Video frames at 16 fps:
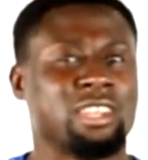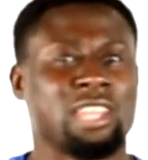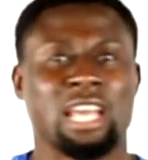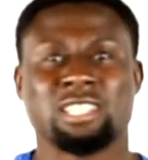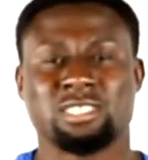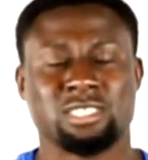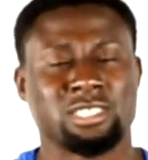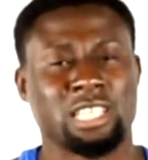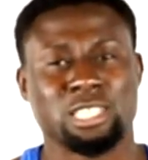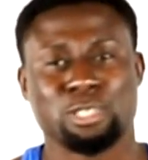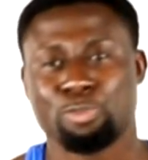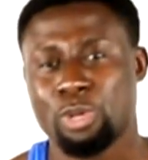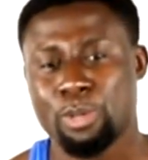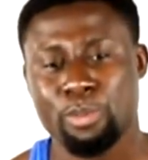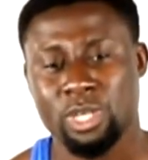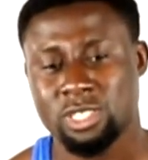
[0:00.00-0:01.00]
that's
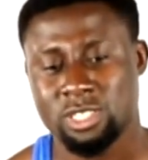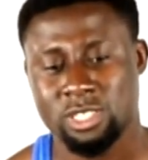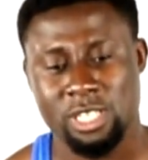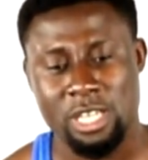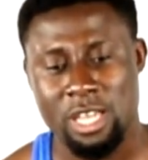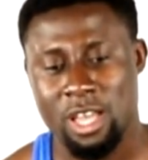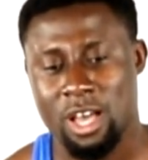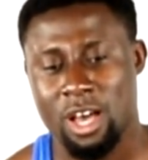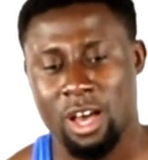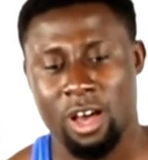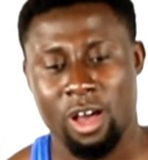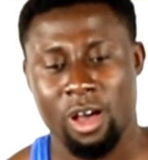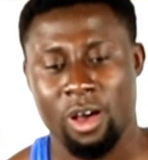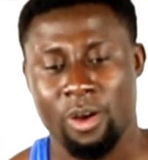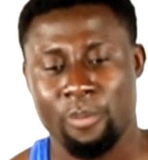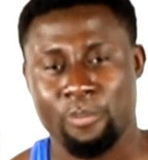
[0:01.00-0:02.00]
pretty much
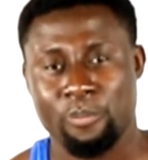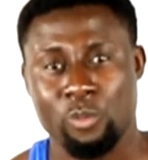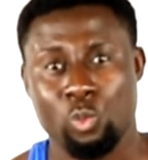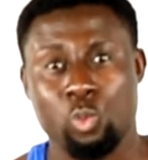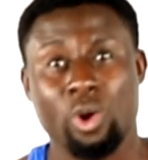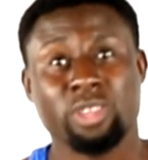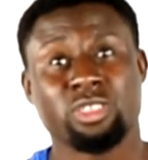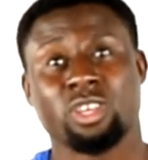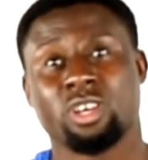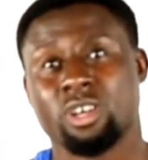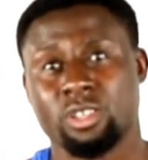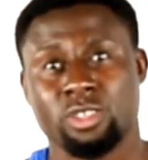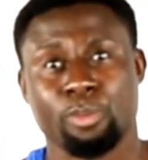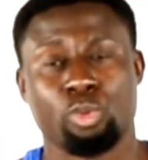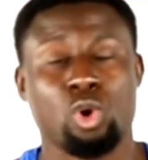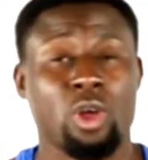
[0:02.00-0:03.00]
what
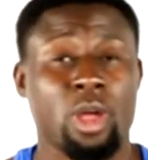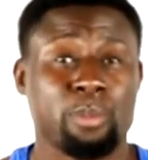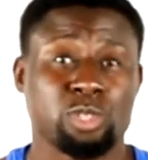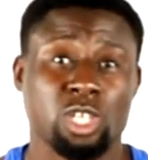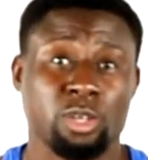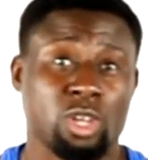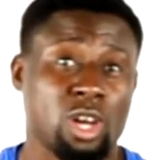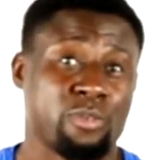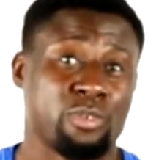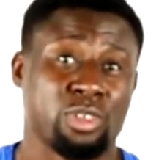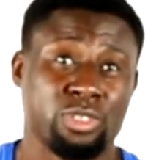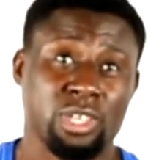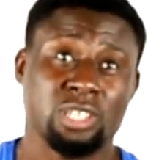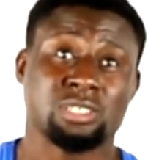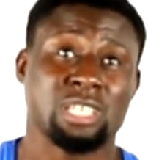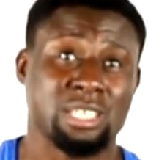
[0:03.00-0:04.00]
the program is going to cover,
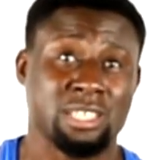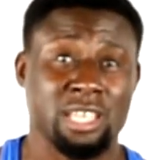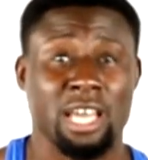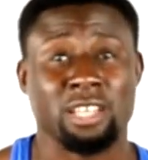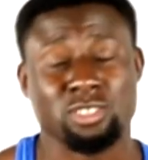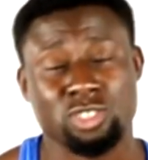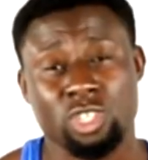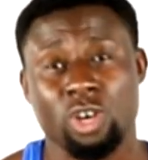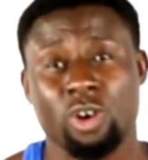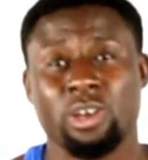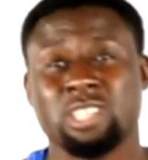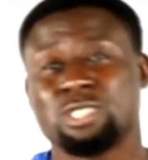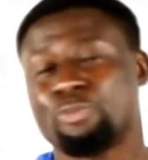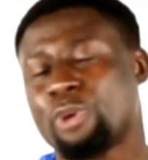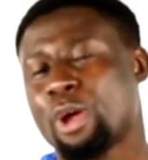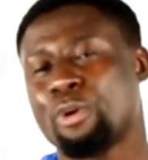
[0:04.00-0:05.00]
things like that. So
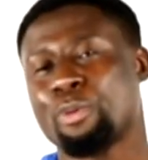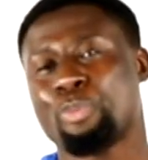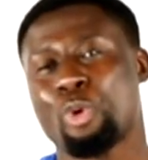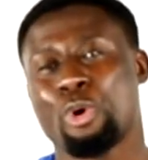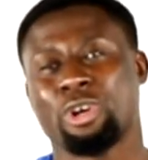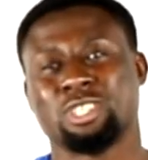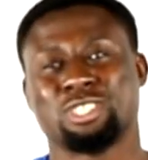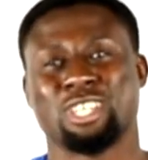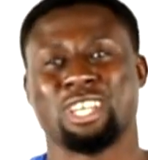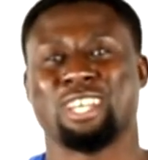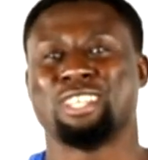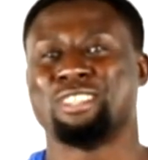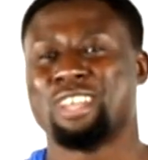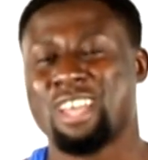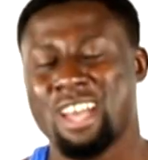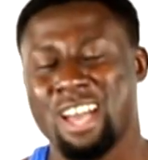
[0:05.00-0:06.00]
it's very important
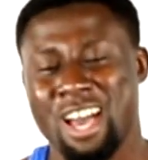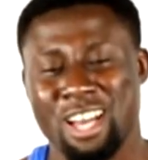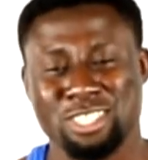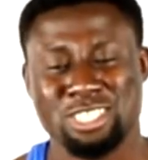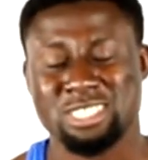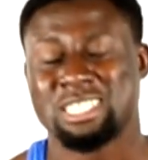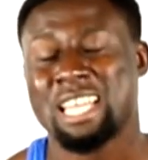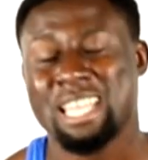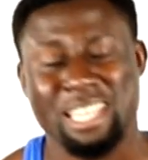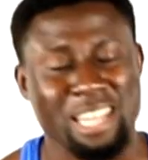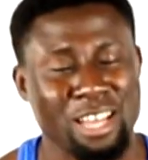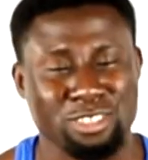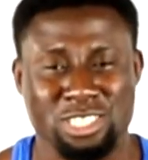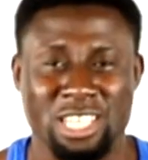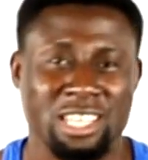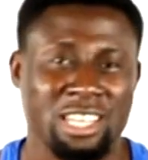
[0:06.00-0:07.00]
to check it
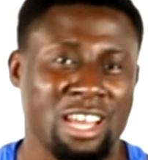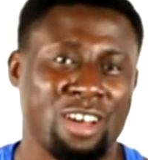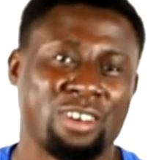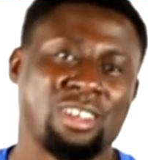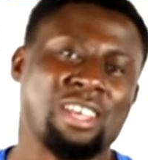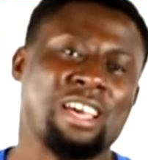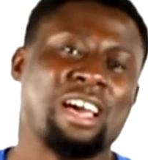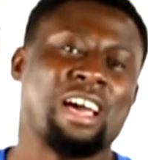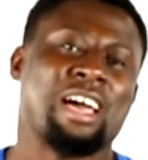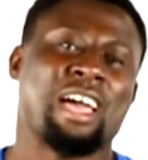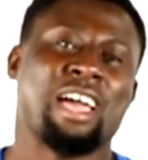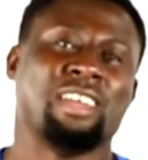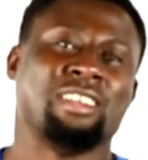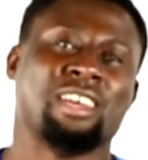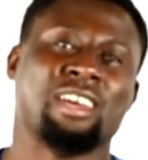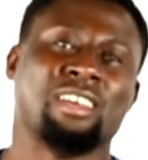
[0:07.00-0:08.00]
out,
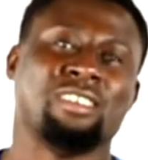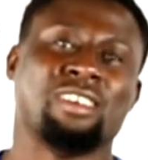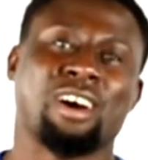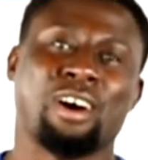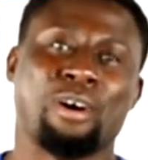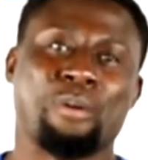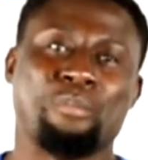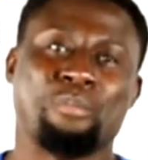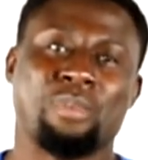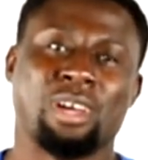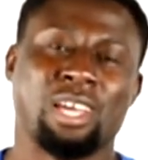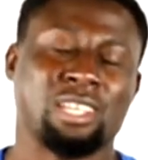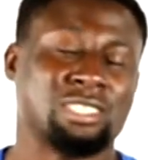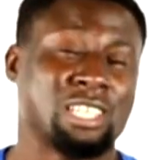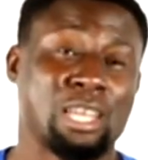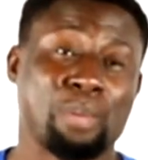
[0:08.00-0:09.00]
and then
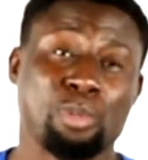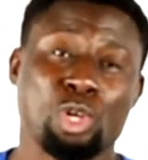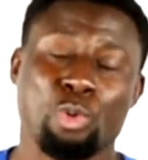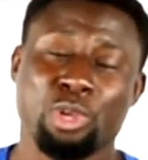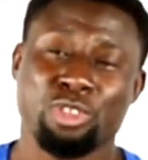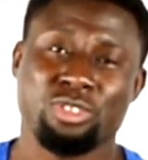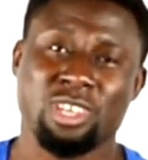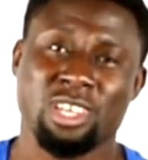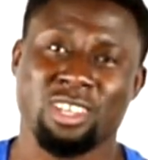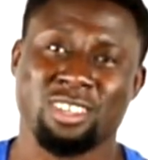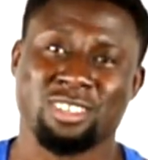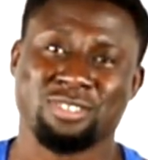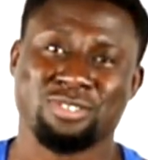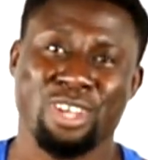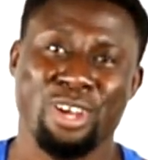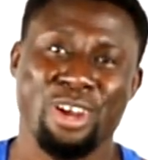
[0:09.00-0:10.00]
and just let me know what you think.
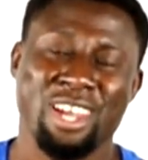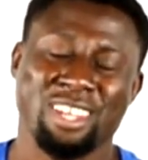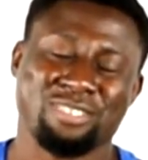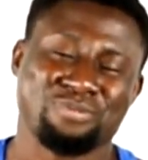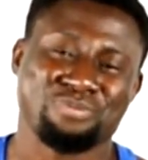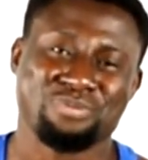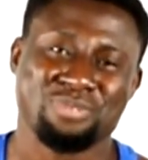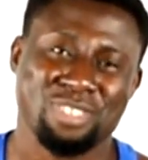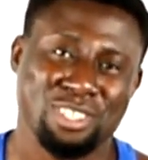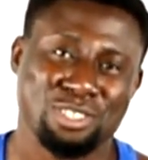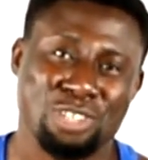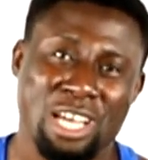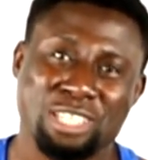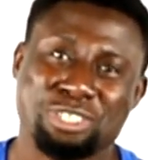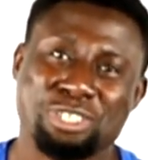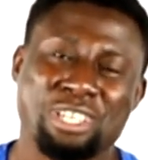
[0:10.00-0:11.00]
All right. So
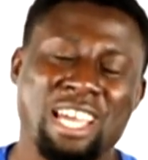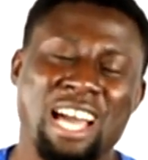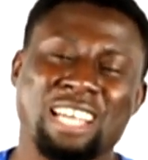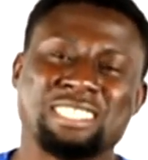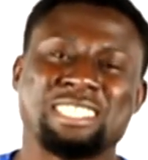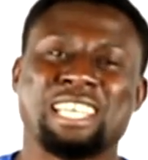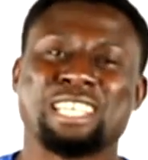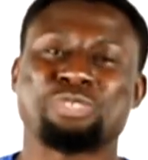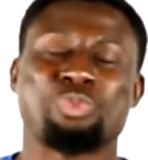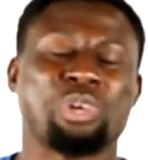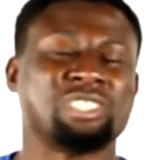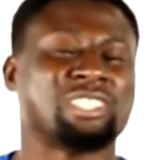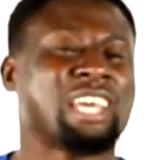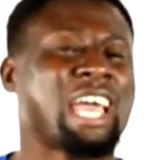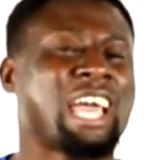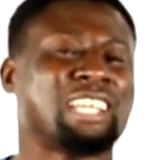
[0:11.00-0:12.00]
I see you guys next
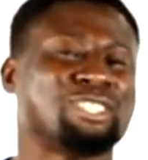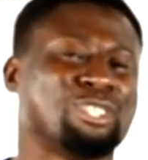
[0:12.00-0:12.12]
Wednesday as